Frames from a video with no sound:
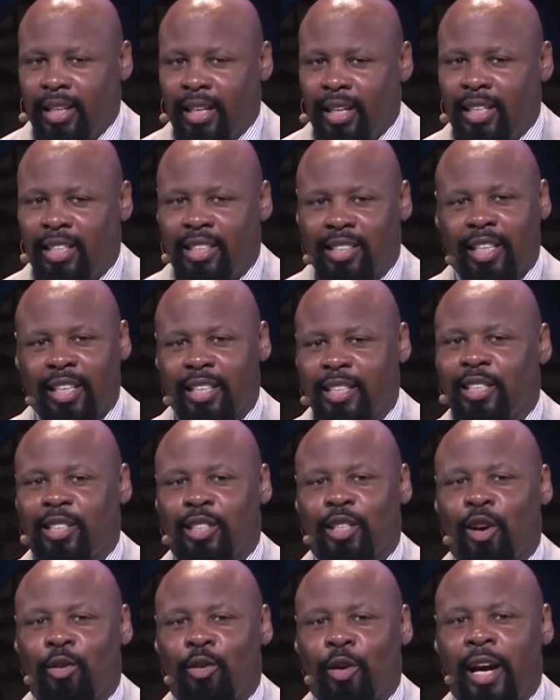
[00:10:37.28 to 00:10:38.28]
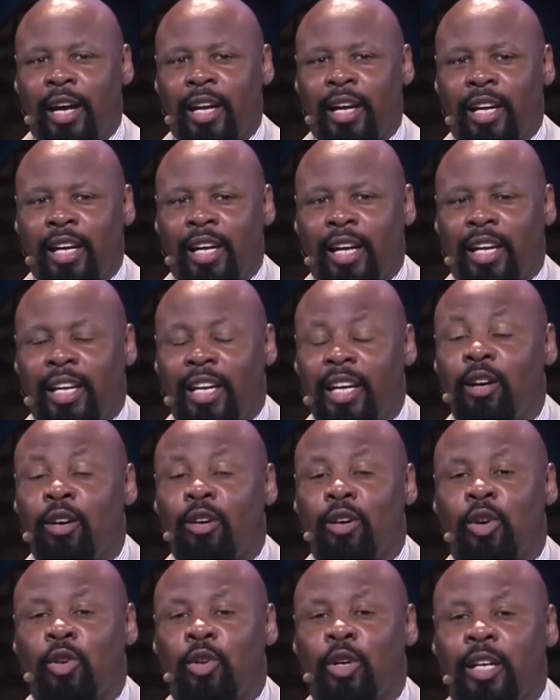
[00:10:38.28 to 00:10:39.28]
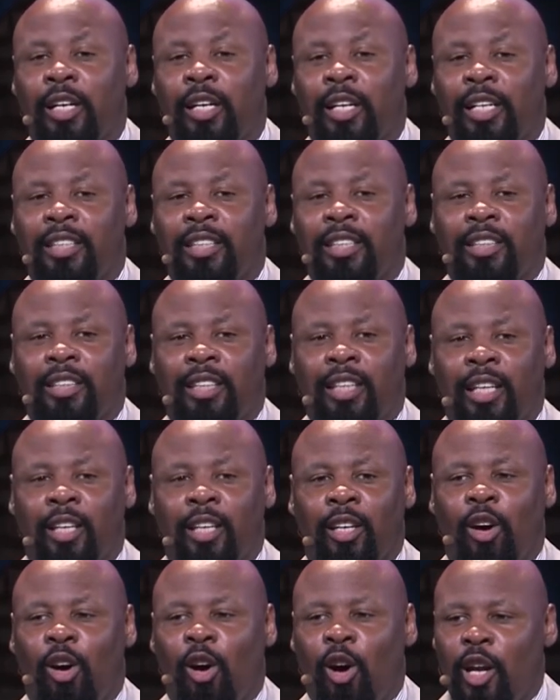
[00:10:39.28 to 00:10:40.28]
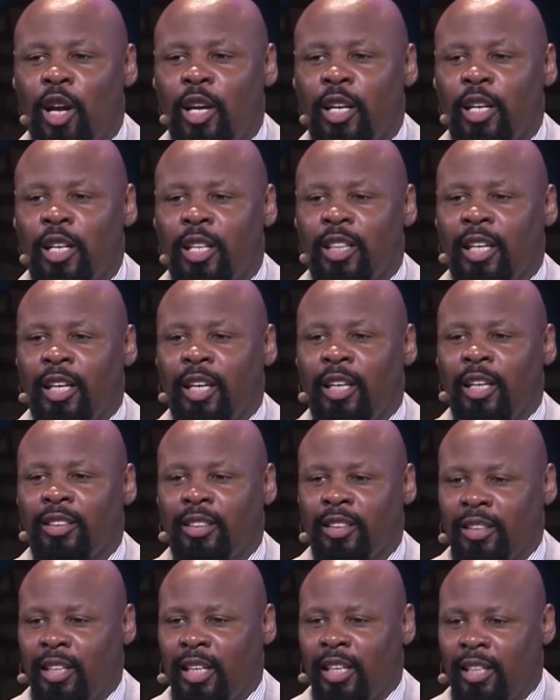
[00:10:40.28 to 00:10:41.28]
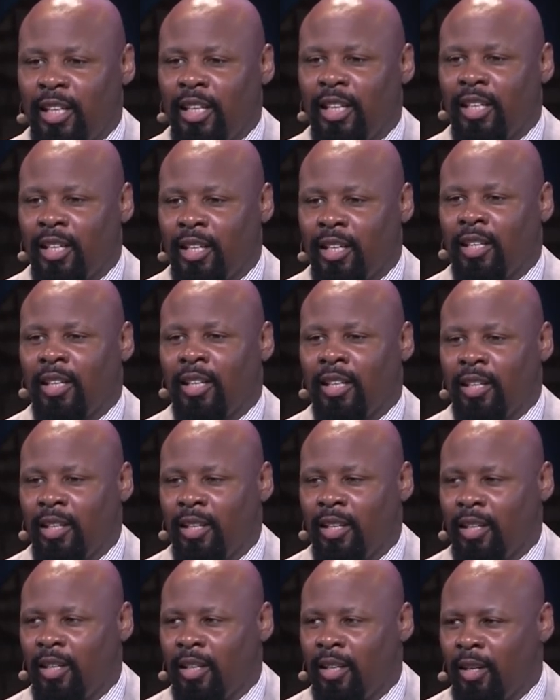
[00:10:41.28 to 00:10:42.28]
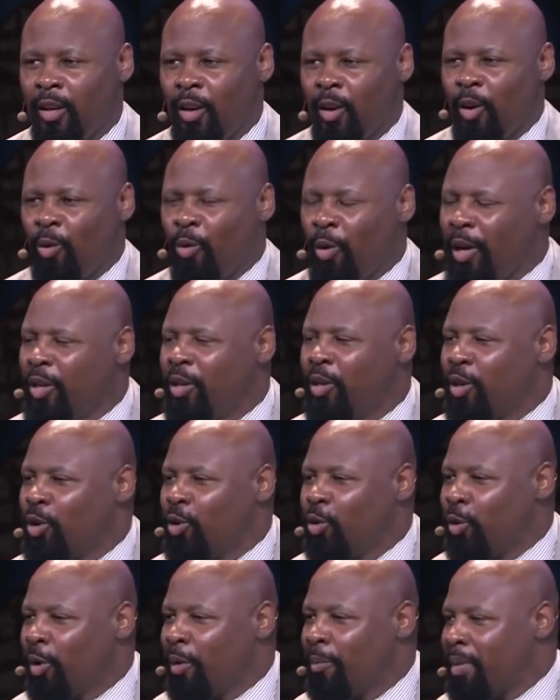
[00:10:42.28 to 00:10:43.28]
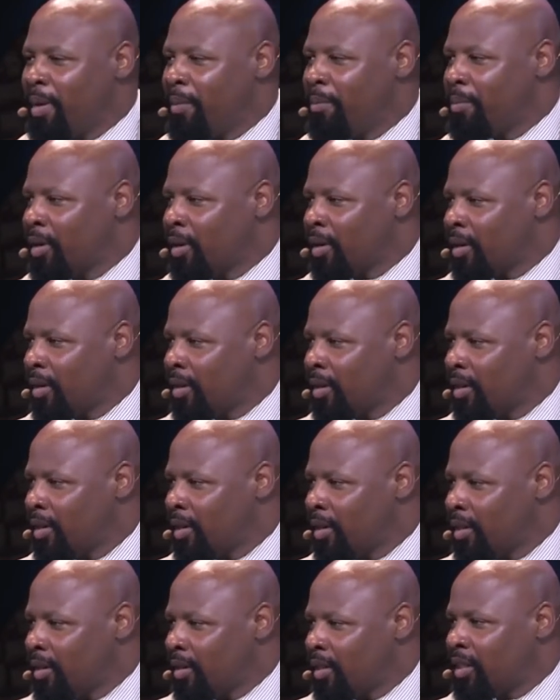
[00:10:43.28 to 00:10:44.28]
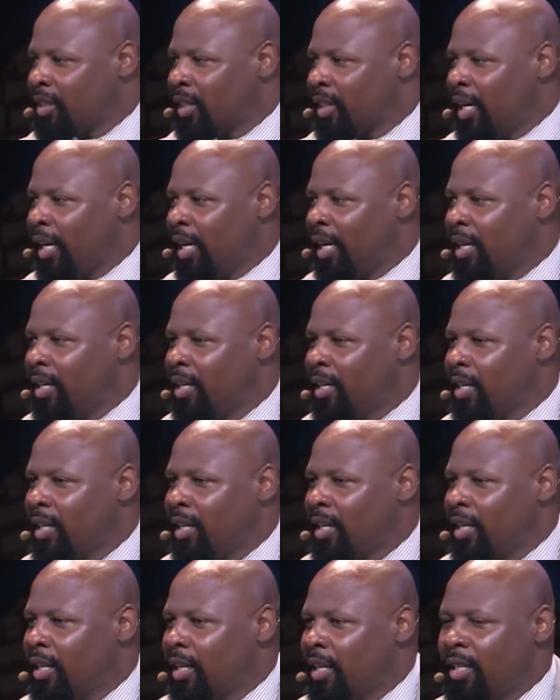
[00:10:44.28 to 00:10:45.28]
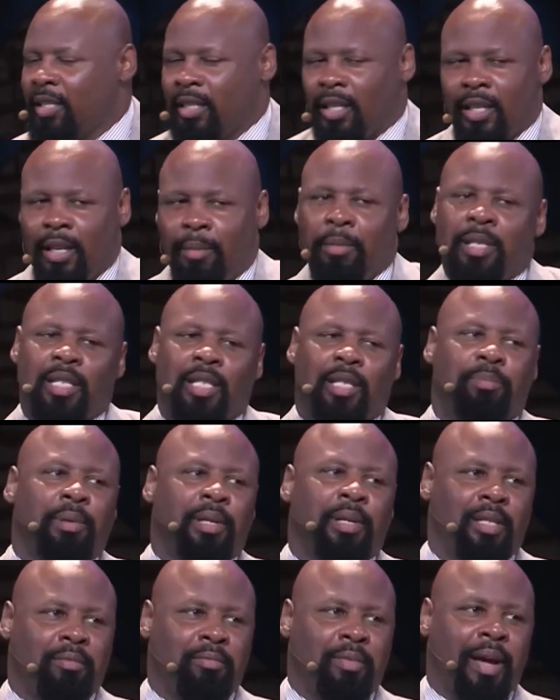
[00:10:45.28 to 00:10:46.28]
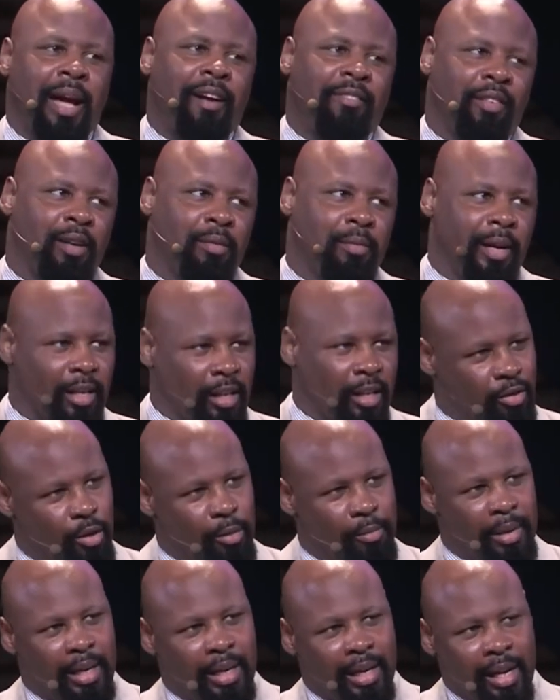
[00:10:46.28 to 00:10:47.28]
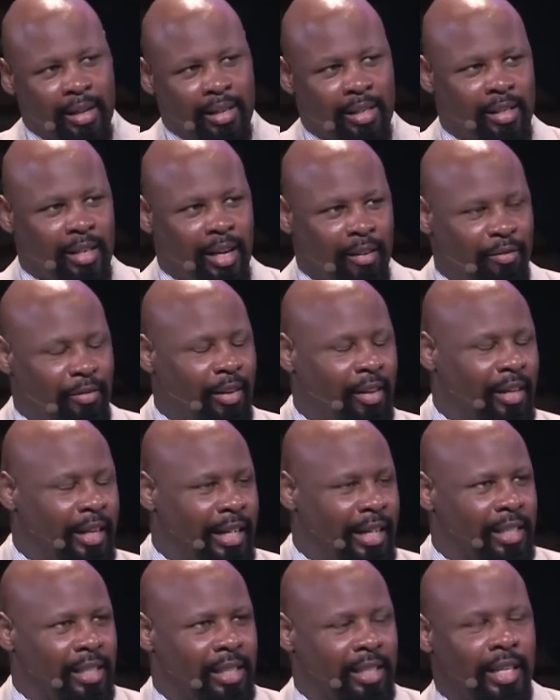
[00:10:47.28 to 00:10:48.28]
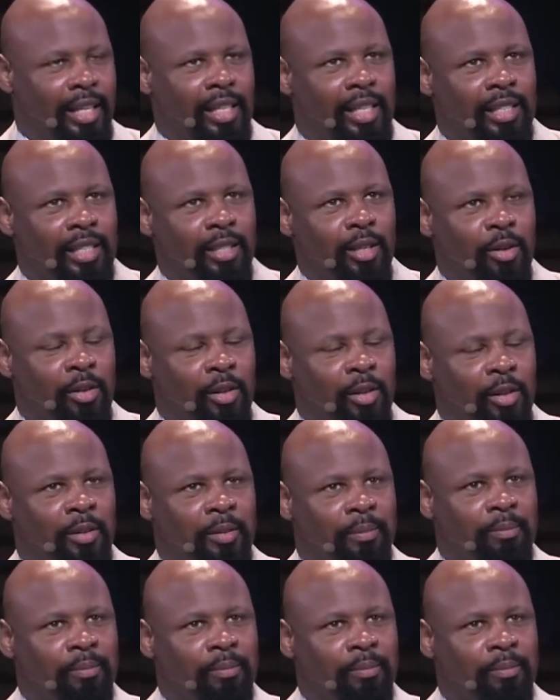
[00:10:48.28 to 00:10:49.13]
And he's like, that's all right. And he'll go to listing all the things that they did good. What do you remember the shade. It's, let me just speak to some African Americans for a minute. I, I felt led to say this. Hold on.